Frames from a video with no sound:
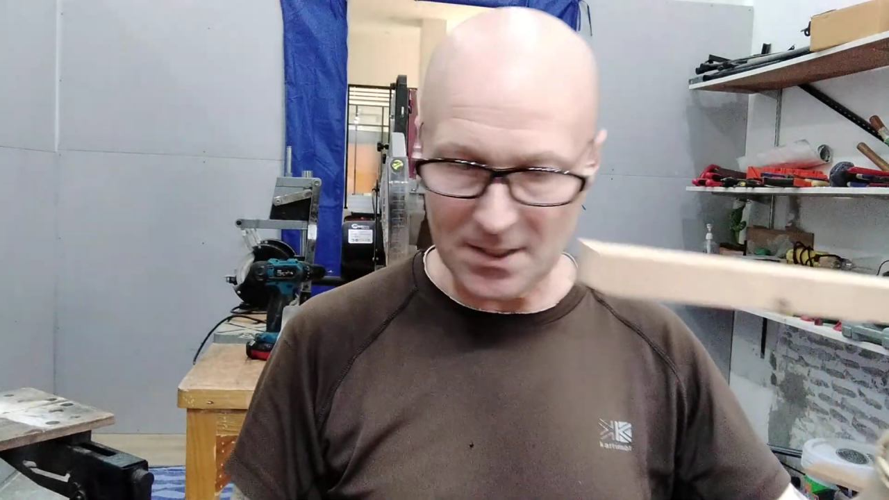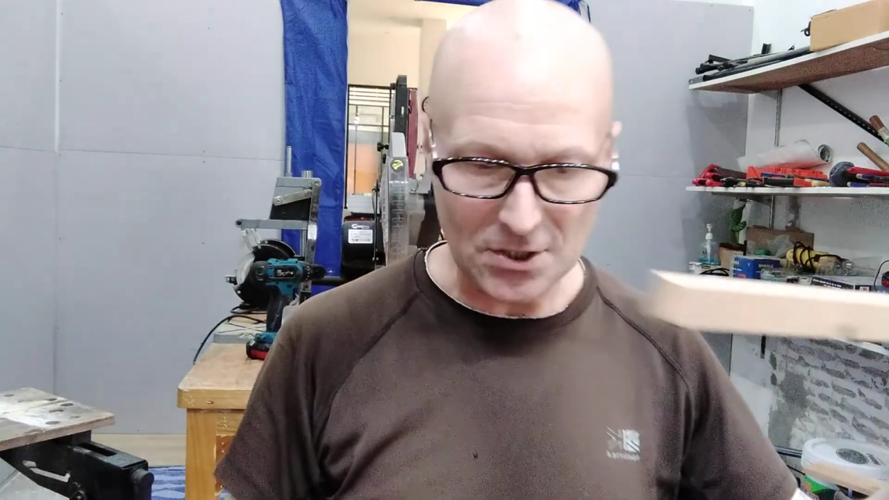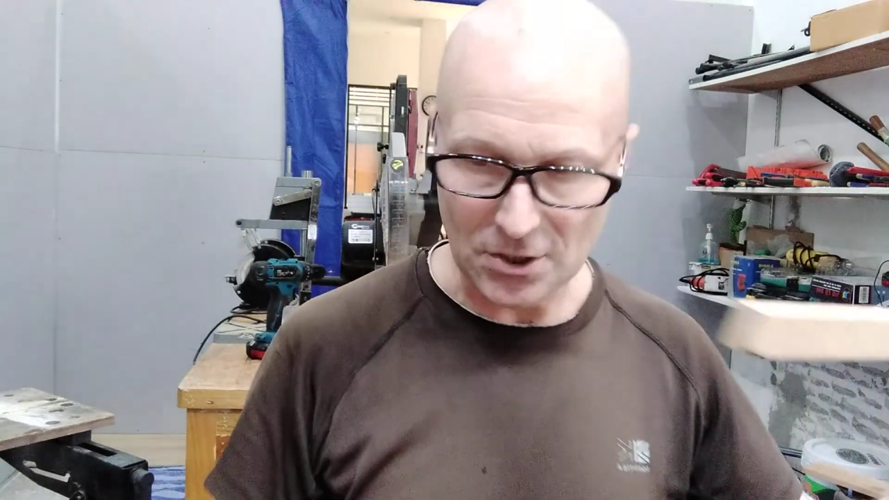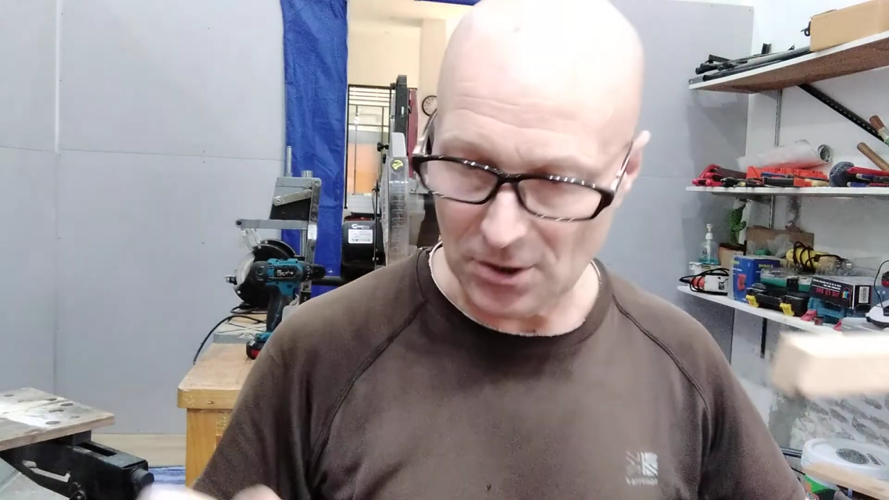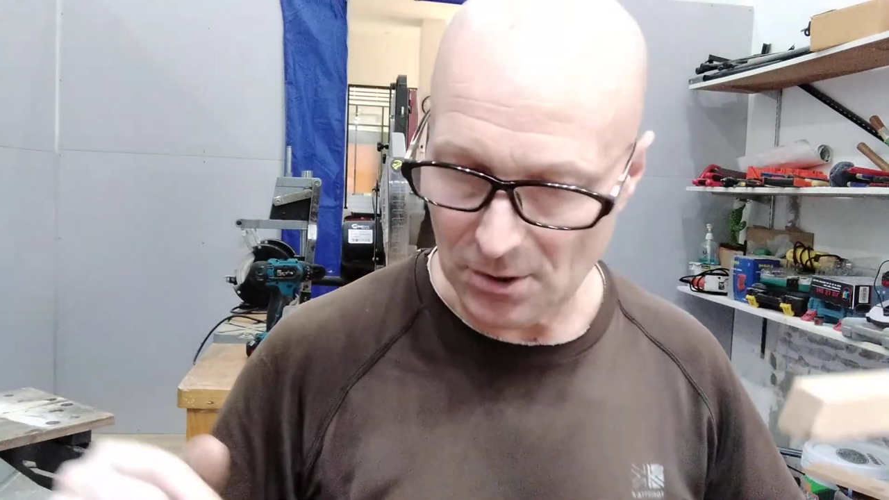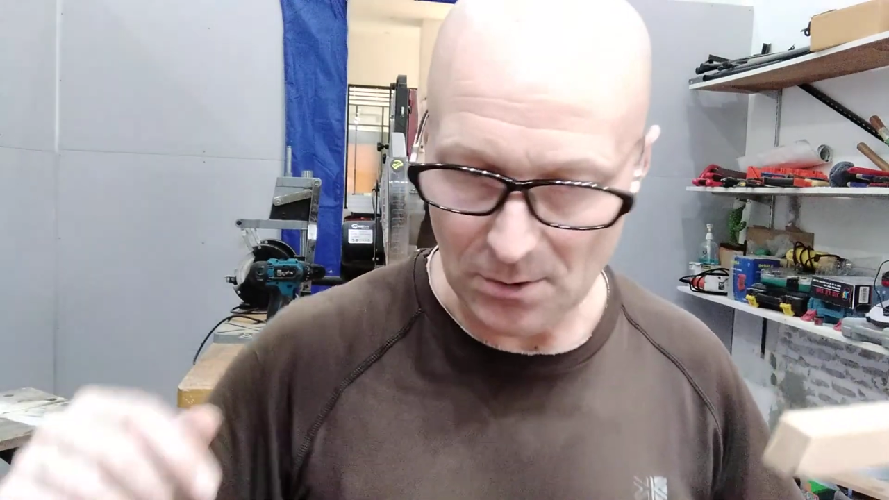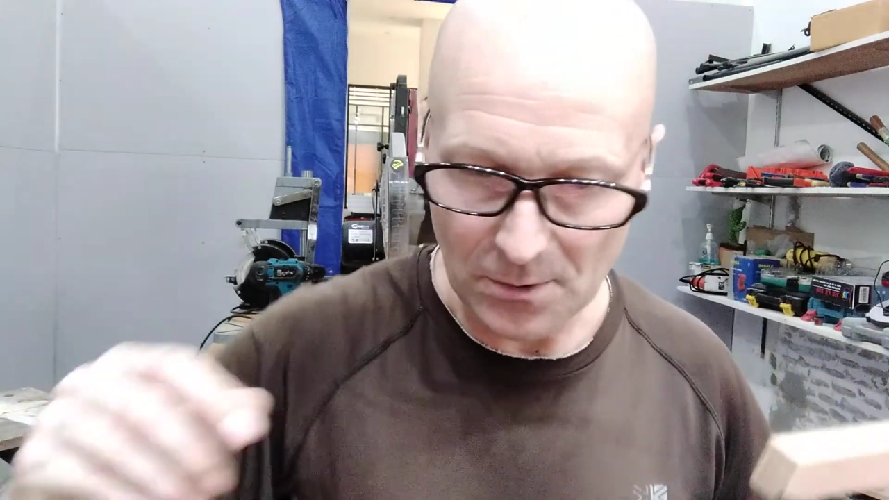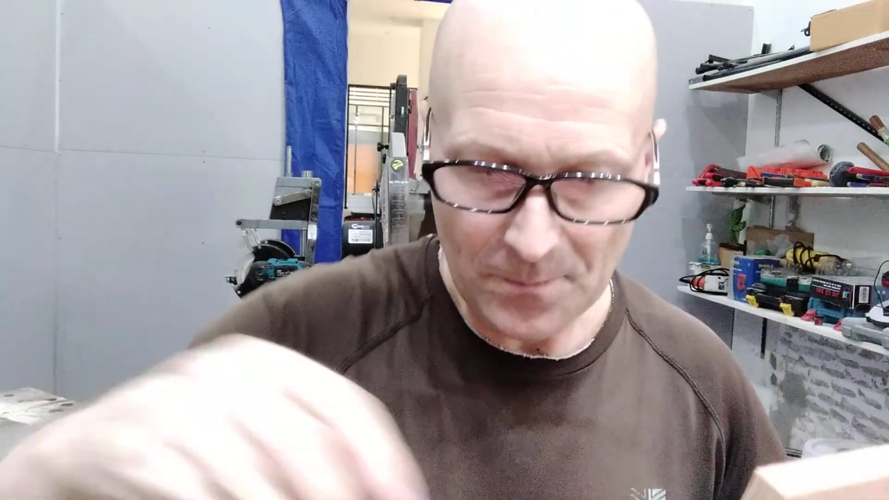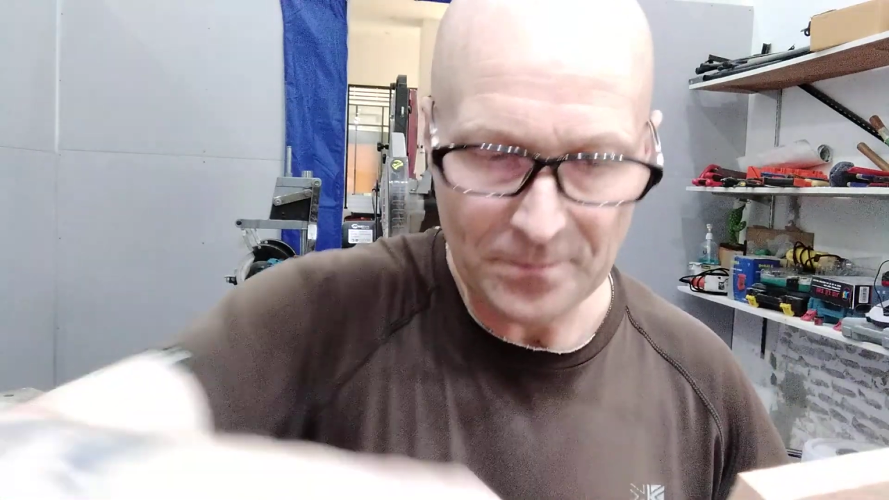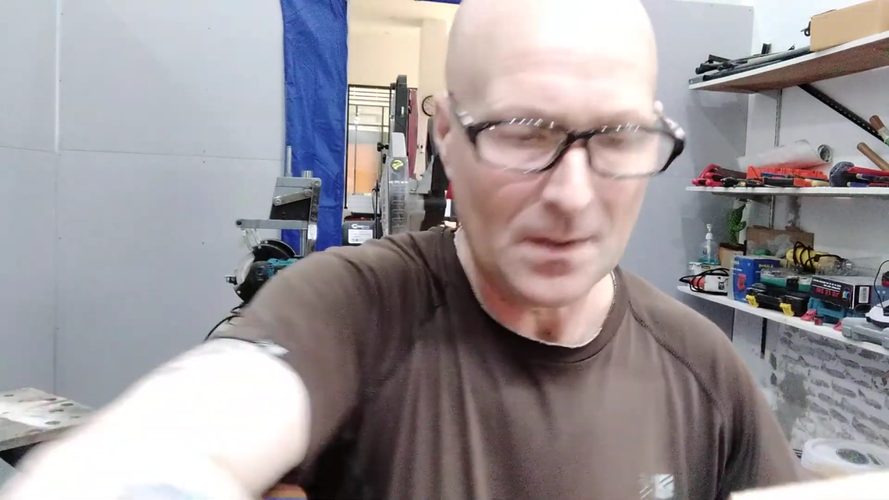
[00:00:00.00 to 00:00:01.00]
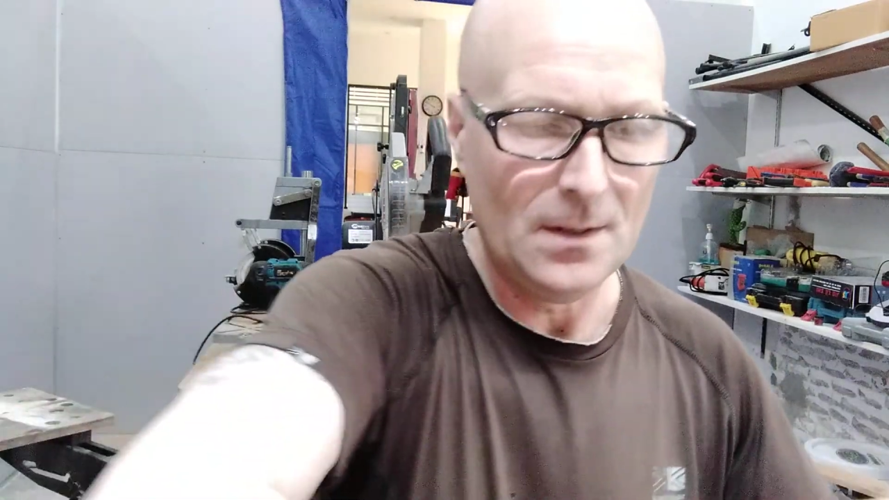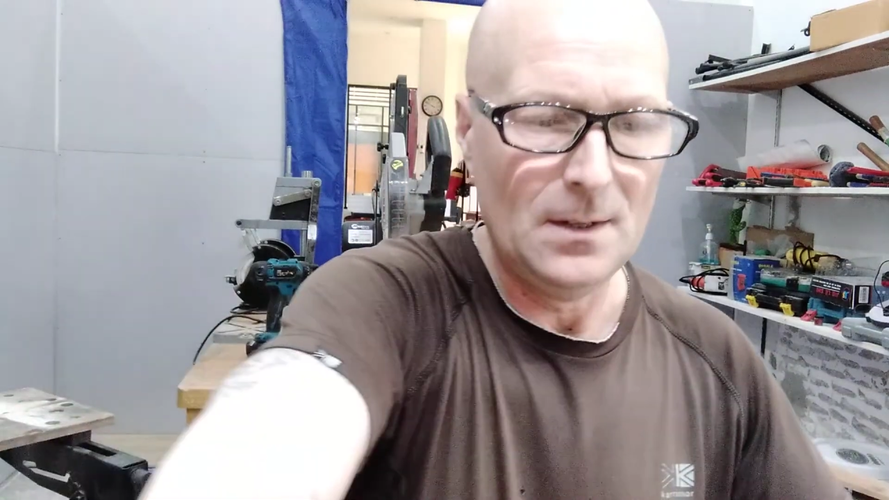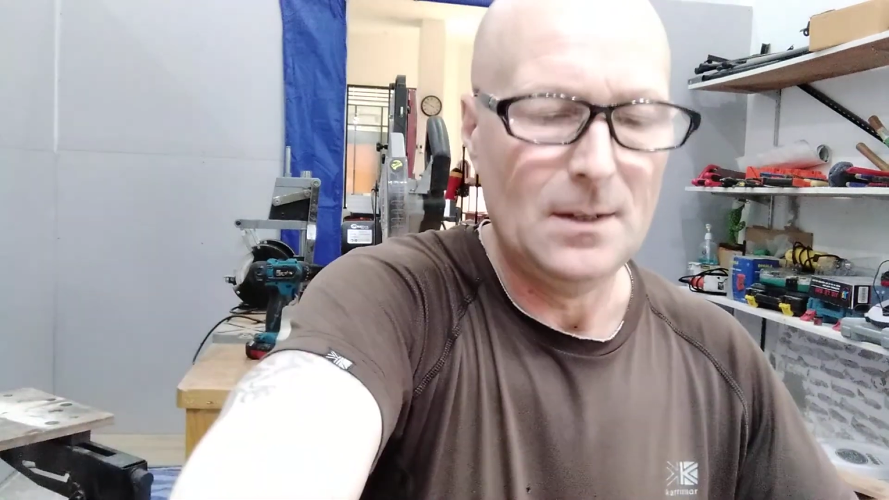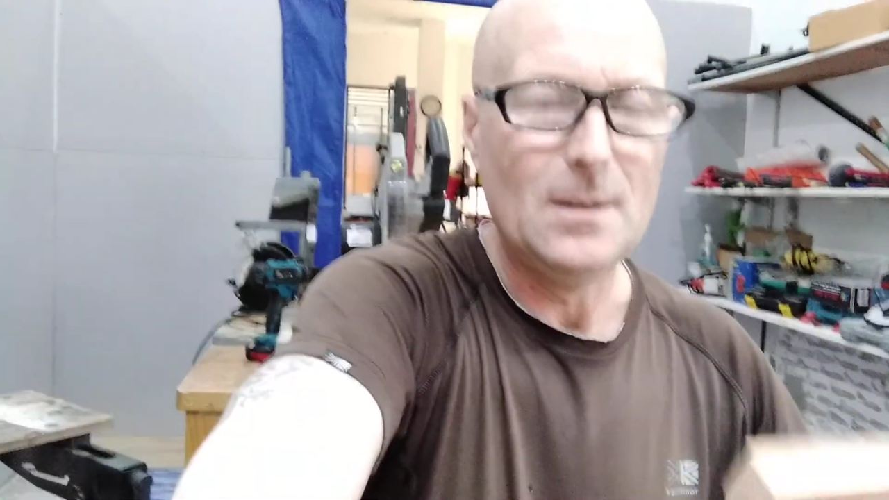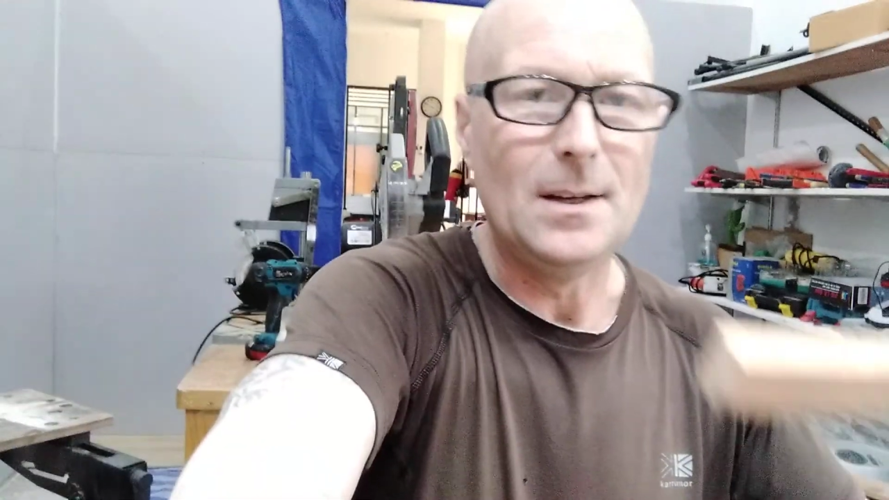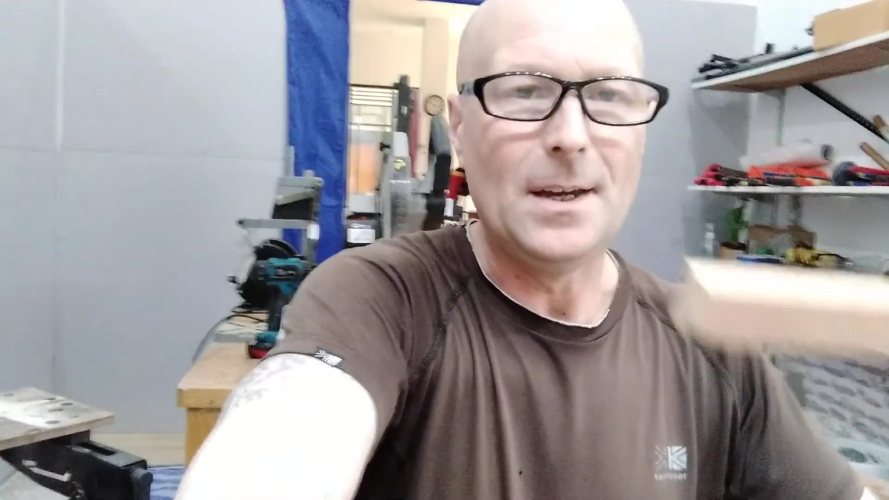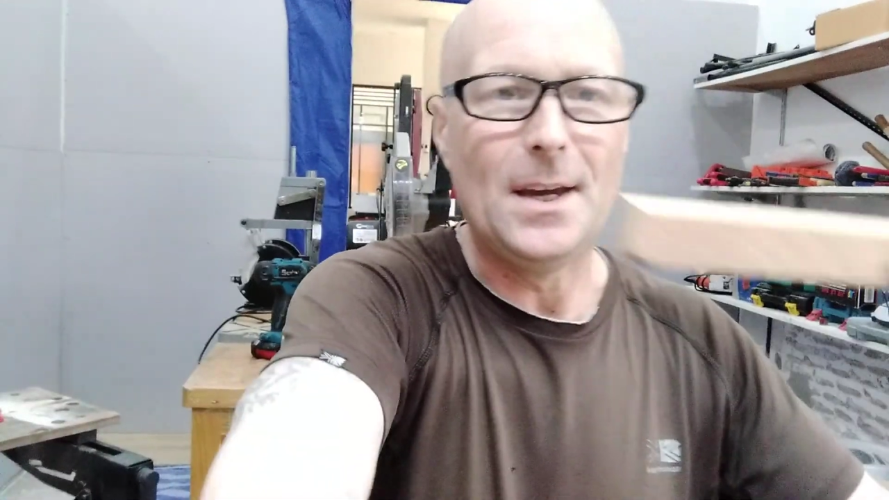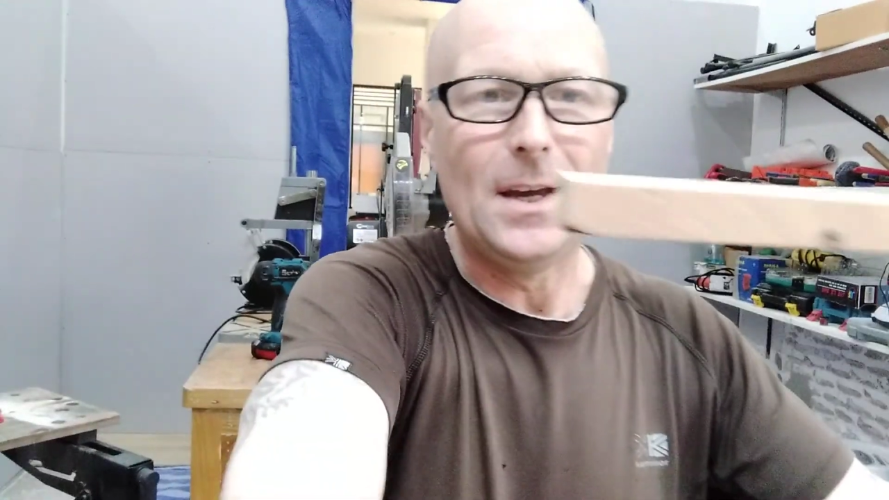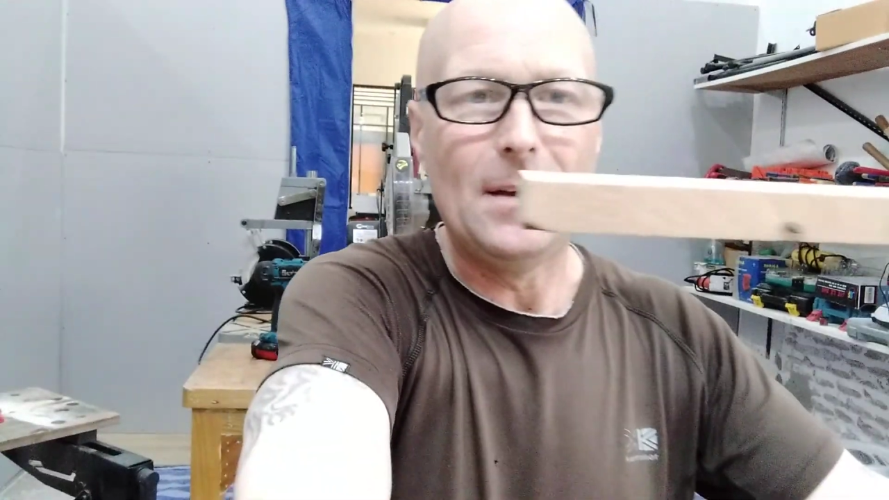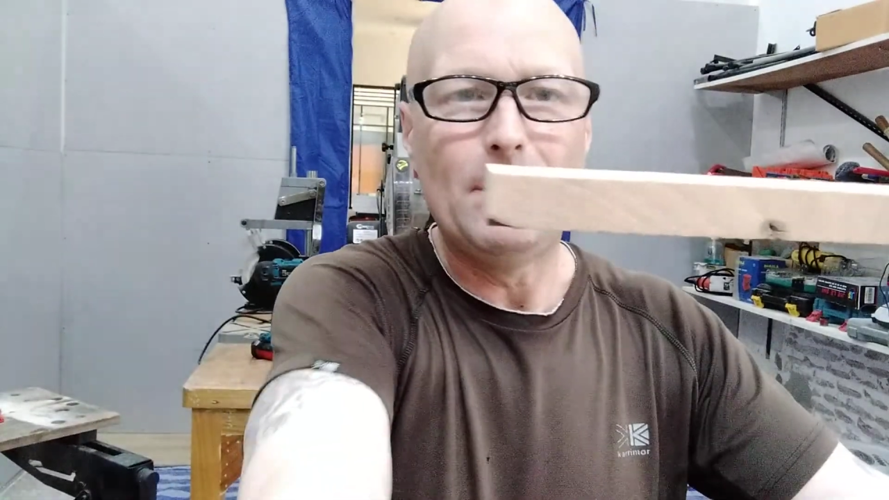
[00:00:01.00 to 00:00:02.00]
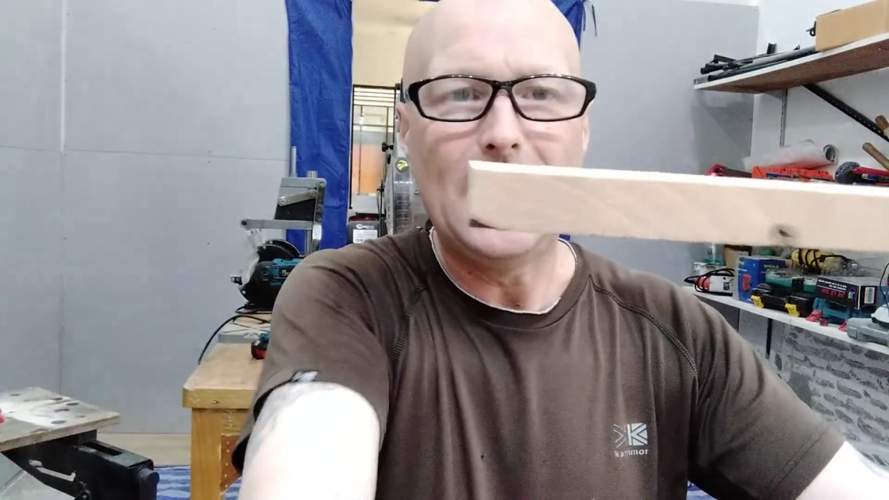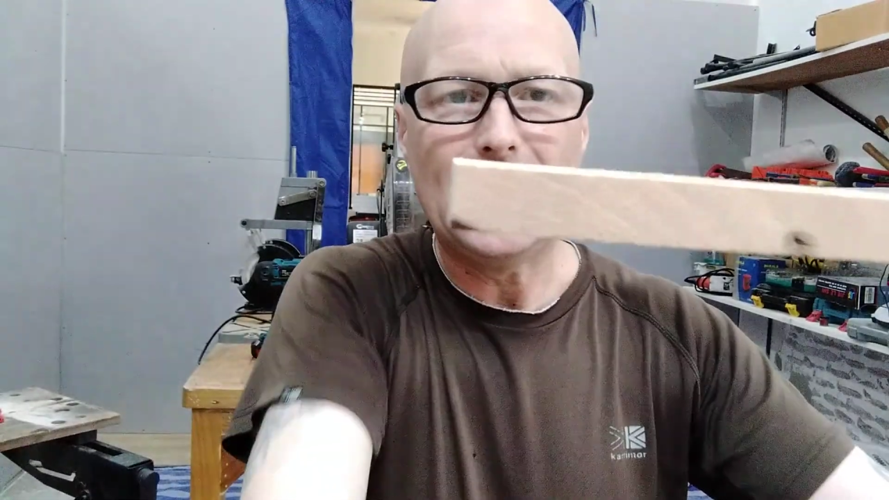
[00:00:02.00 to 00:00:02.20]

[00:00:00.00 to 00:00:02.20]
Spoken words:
to make a